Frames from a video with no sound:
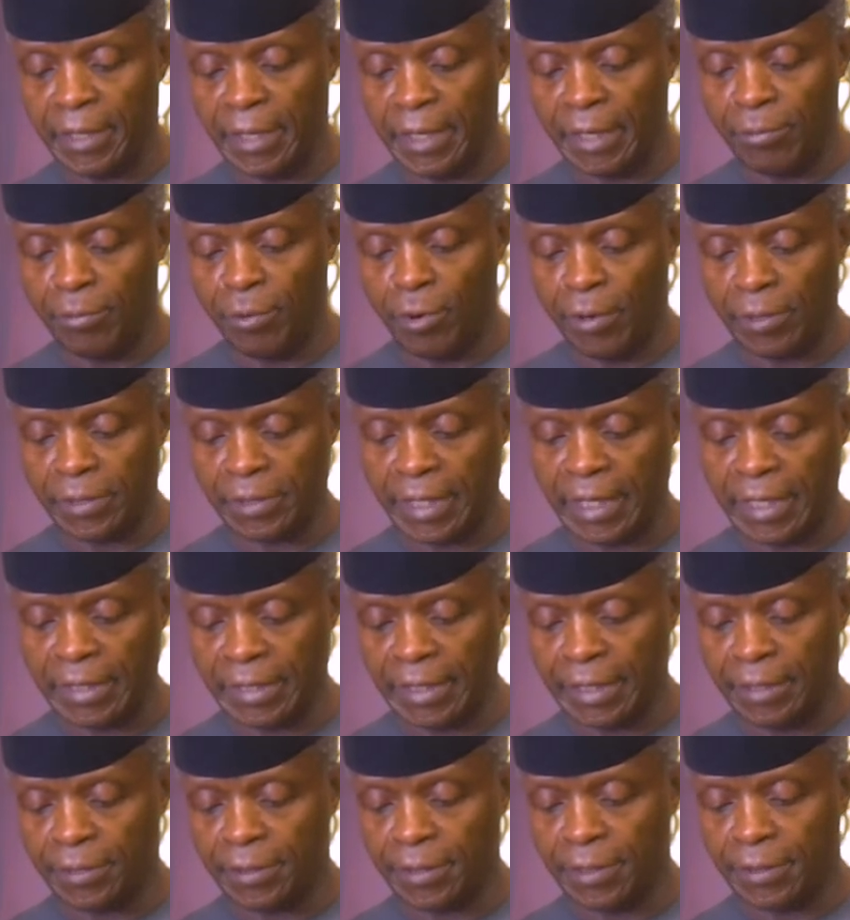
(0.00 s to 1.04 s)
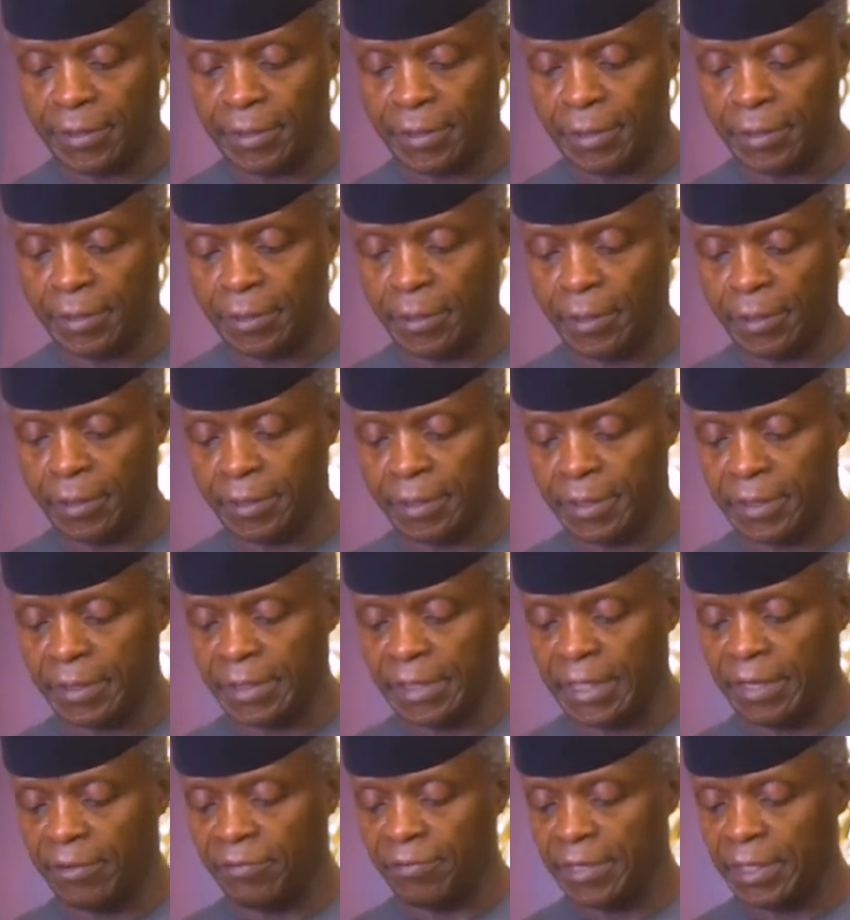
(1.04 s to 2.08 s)
Labour Organization, Dr.
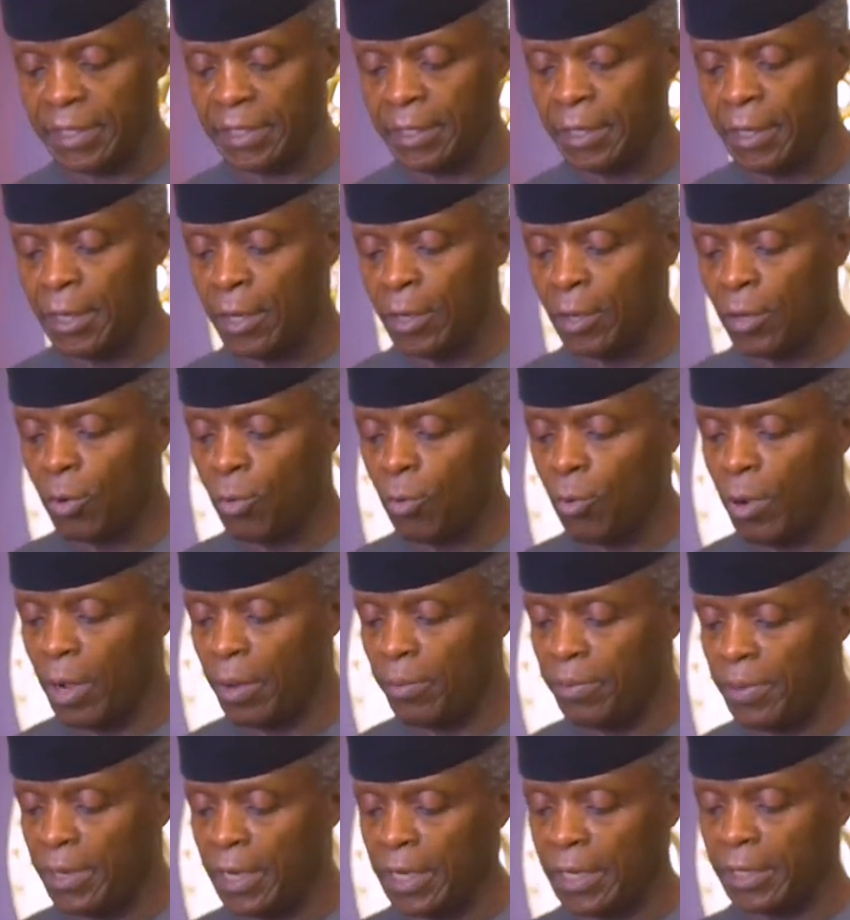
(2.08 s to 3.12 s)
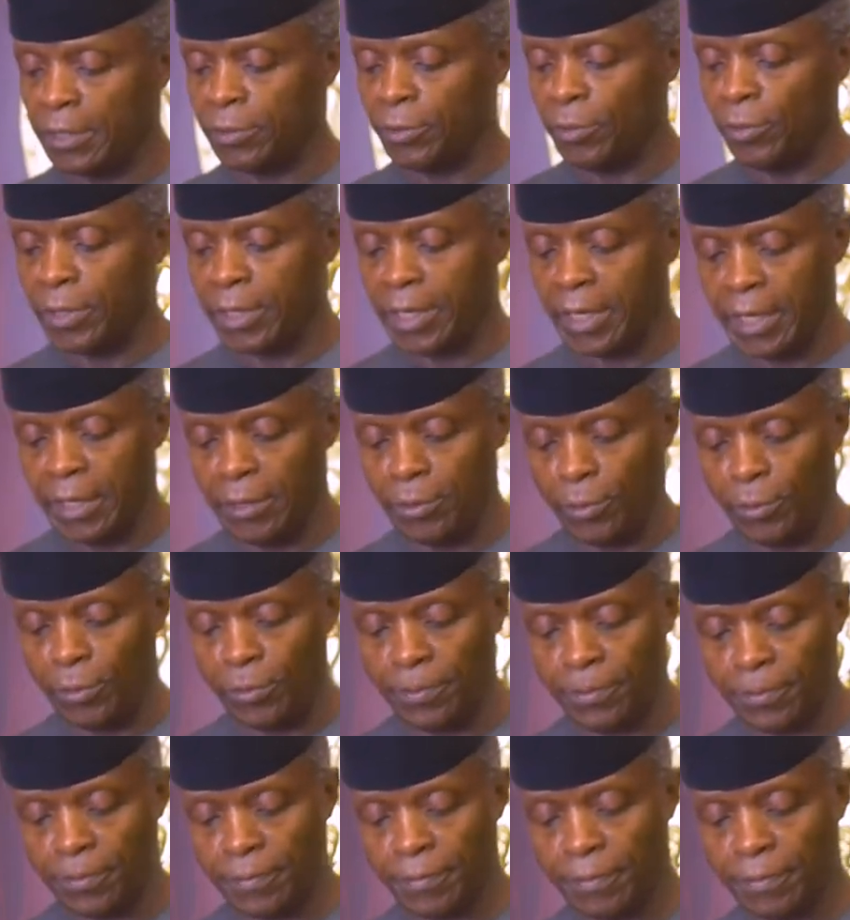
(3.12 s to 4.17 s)
David Kwabla
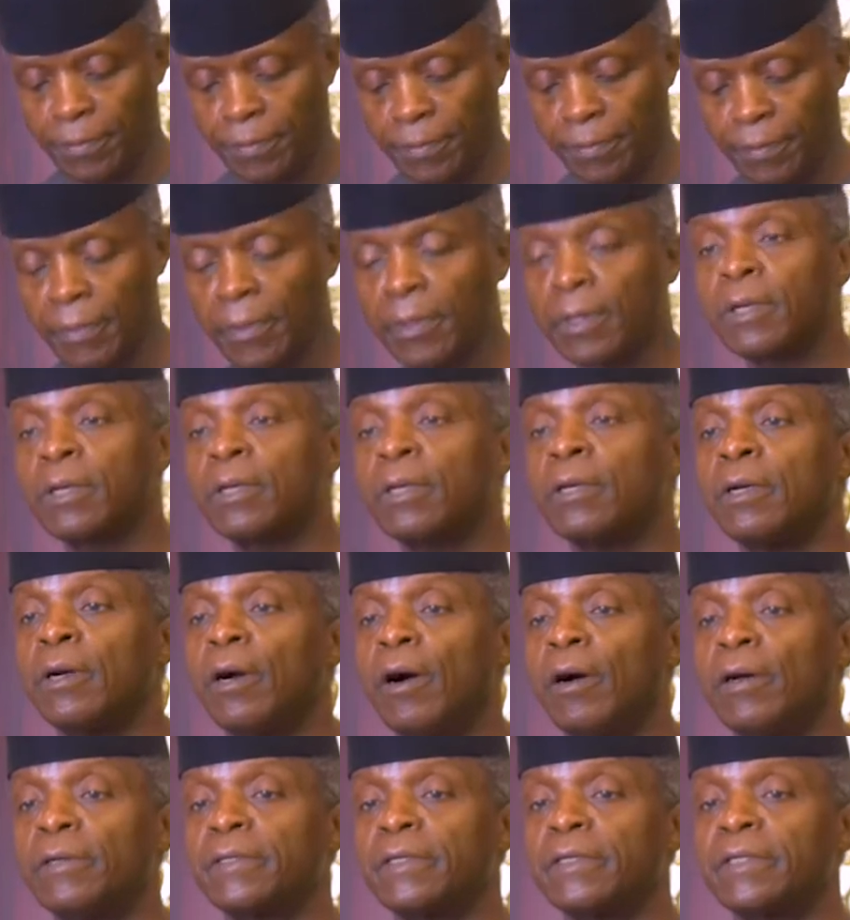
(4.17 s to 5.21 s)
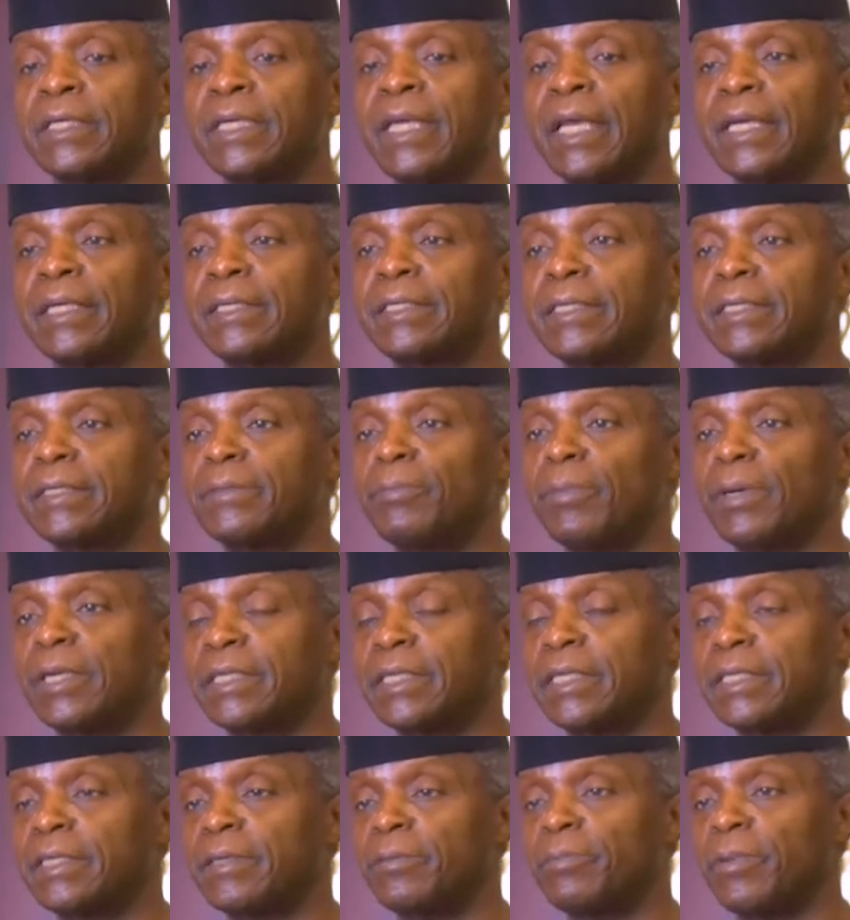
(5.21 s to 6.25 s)
Dokeno, honored guests,
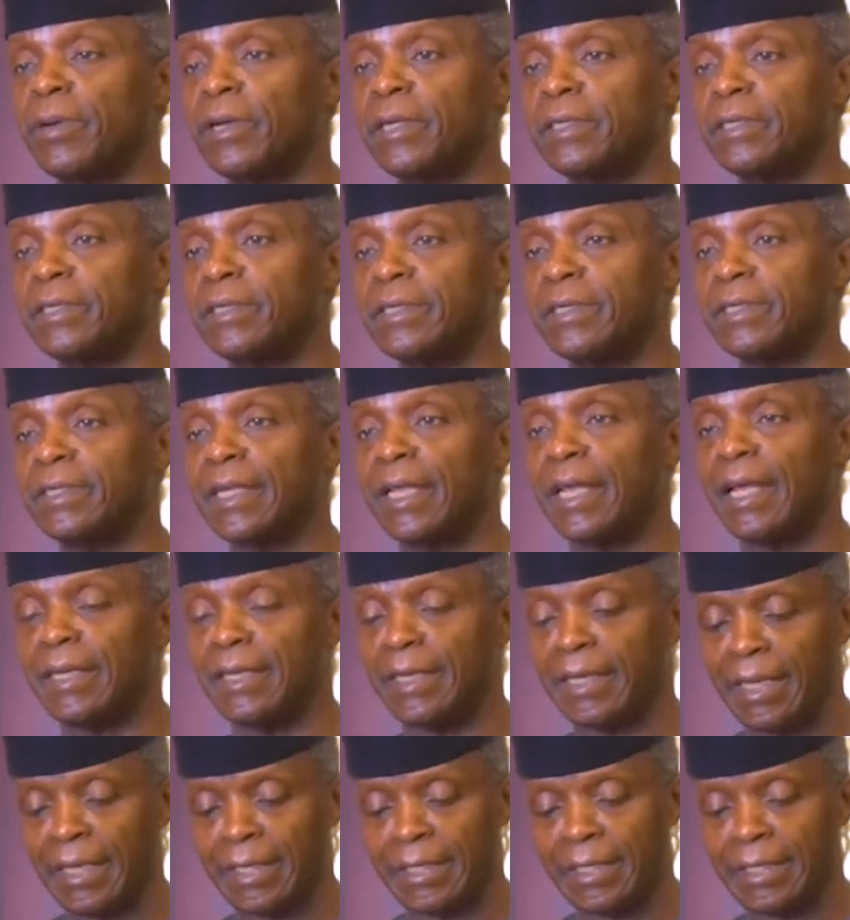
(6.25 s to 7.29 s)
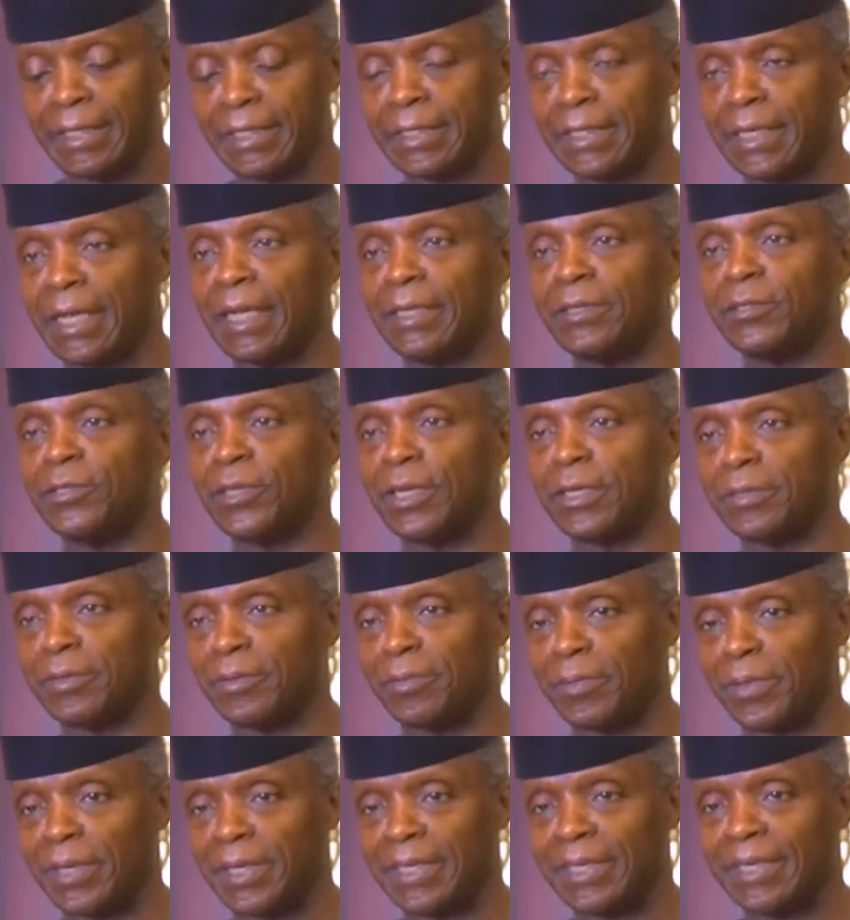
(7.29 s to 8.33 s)
participants, ladies and
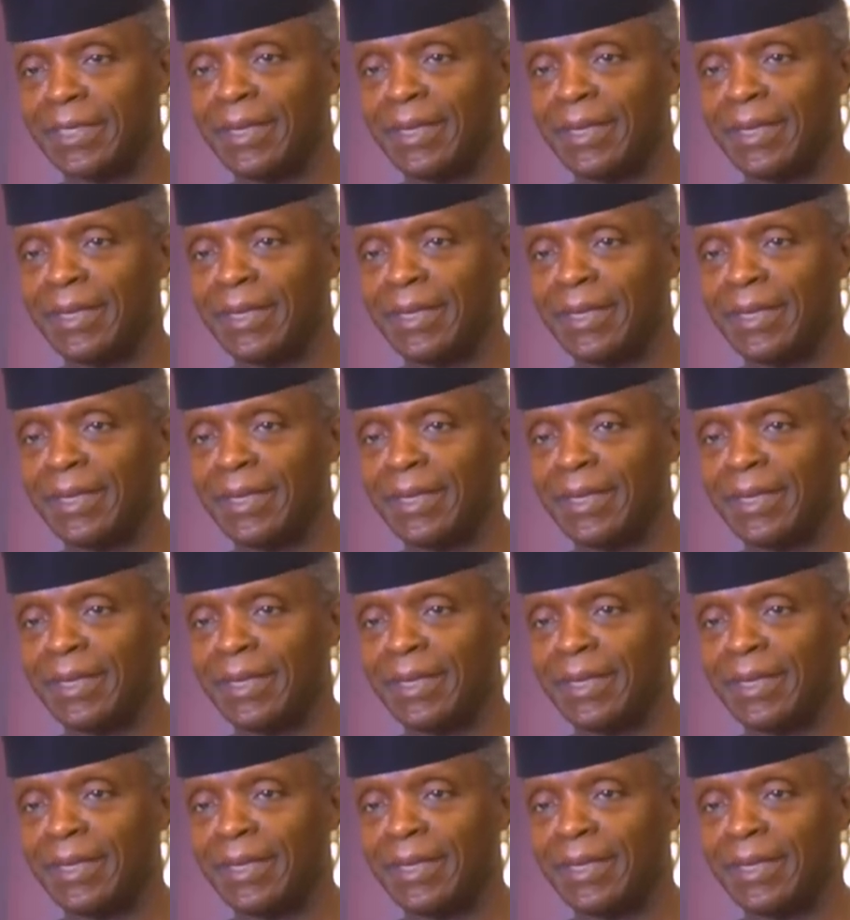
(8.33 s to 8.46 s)
gentlemen.